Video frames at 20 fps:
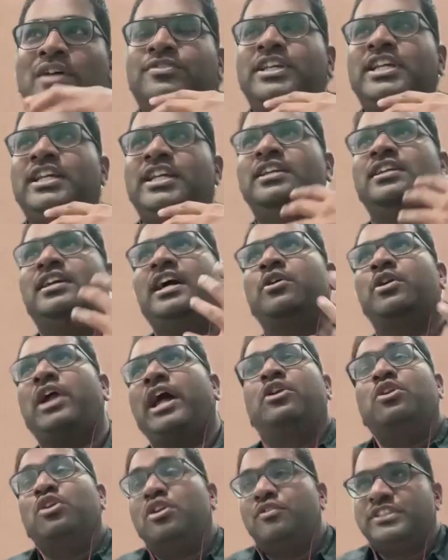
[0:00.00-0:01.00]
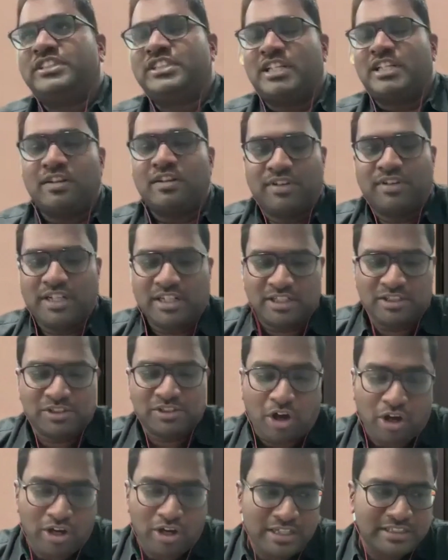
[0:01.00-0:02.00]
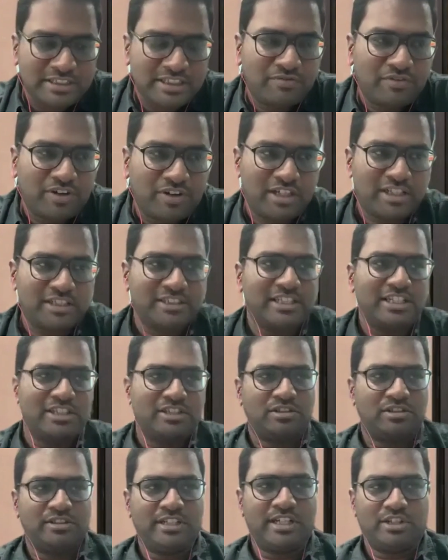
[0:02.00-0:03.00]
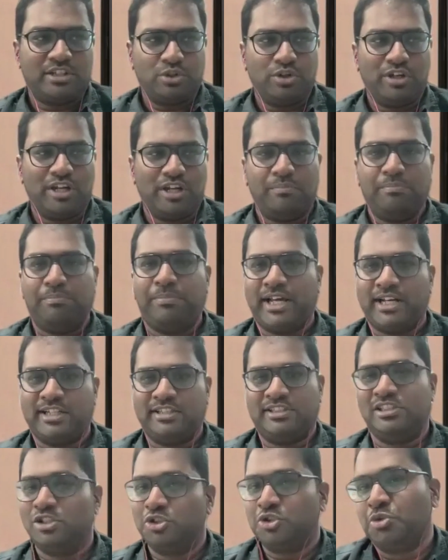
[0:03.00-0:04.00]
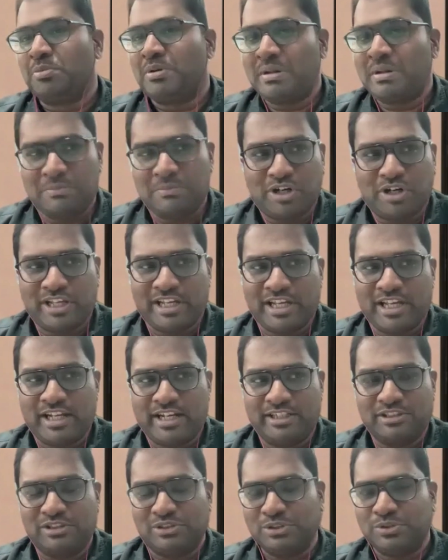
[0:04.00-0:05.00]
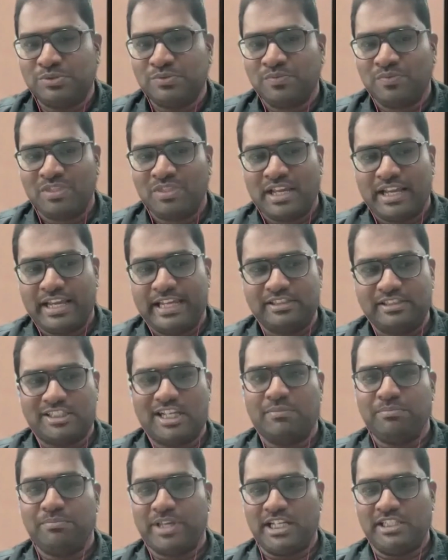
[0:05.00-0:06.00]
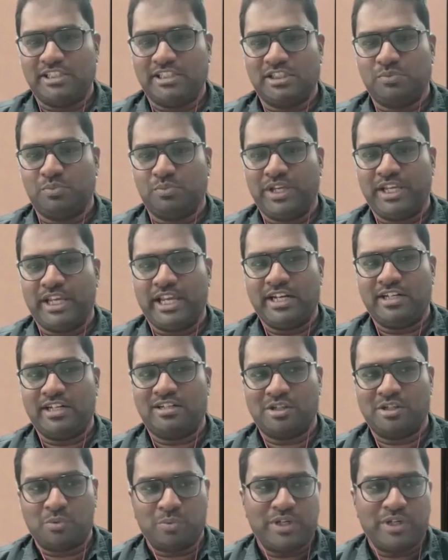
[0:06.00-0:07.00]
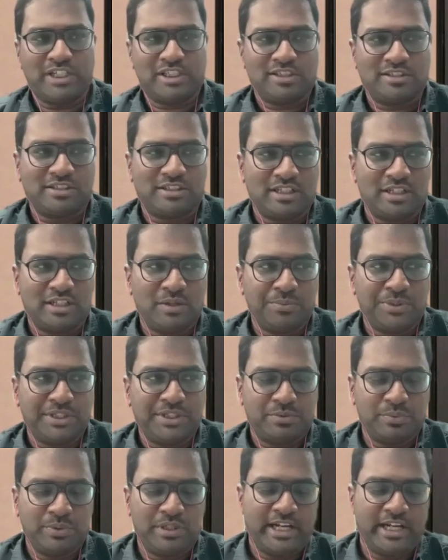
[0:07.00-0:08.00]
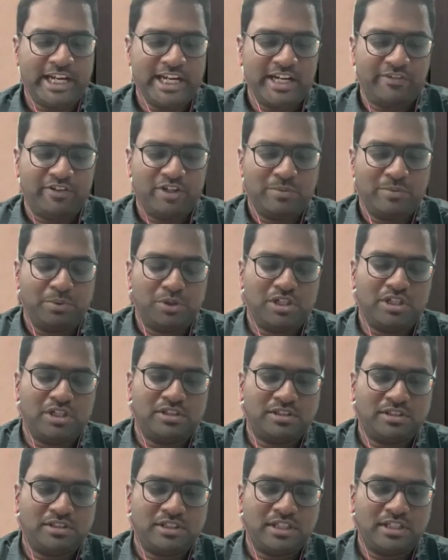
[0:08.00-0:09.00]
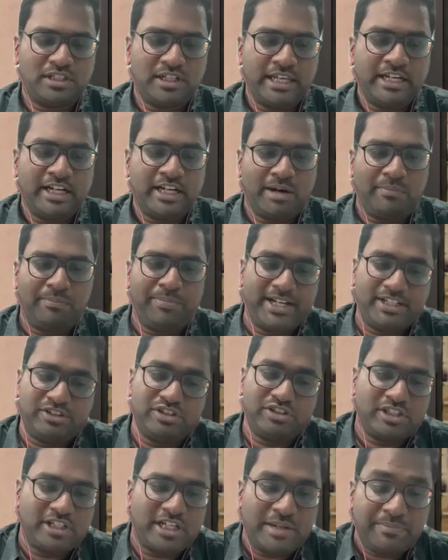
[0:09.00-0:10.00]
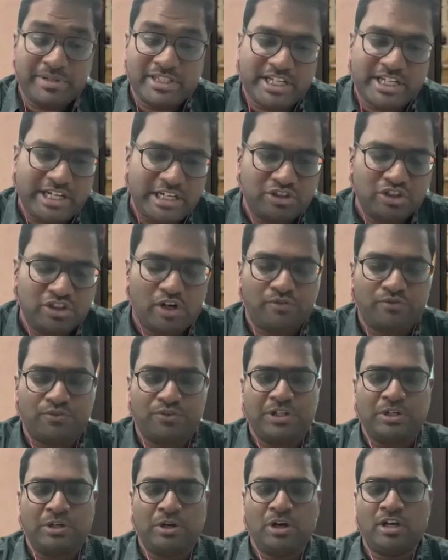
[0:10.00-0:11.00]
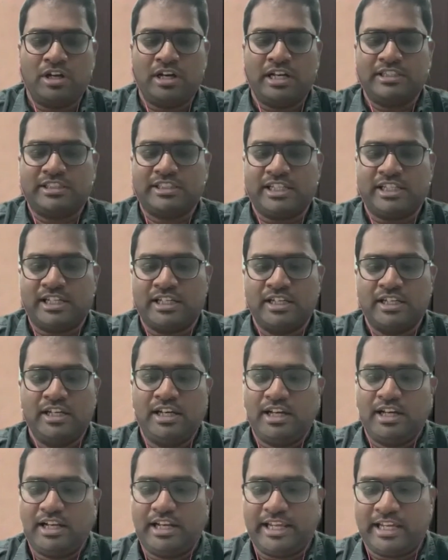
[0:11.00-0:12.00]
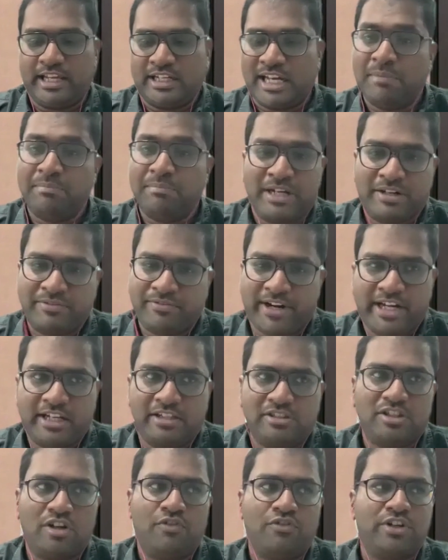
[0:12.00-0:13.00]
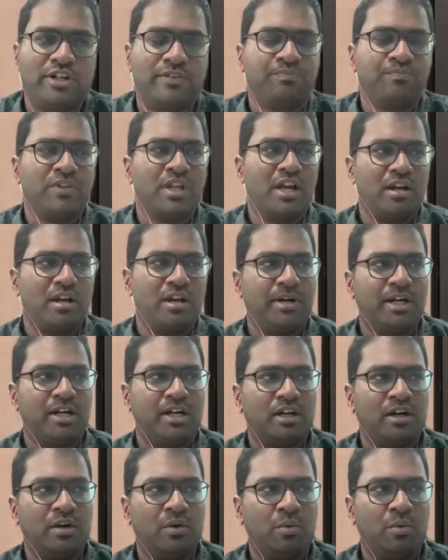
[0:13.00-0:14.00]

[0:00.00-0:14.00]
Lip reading: of the I don't know if it's an advantage or a disadvantage. There is no comparison to Supermeme.ai, right? So in some cases we get requests which will kind of put us in comparisons on image editing software, or let's say like a template finding software. But